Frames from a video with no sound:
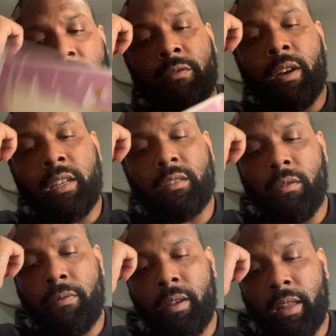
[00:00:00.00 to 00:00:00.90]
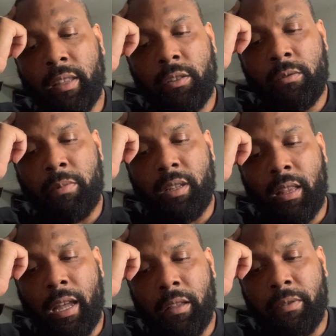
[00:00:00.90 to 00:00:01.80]
you've also felt like there's been a
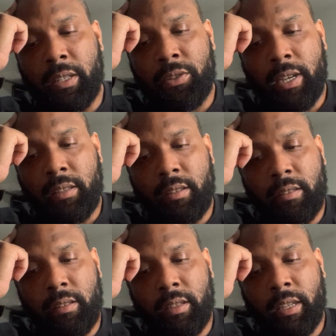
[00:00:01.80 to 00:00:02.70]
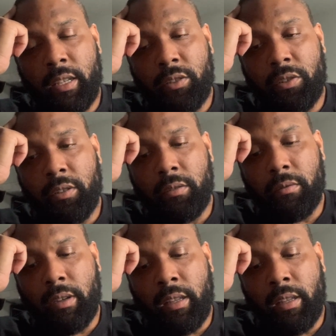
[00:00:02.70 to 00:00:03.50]
lot of injustices against you.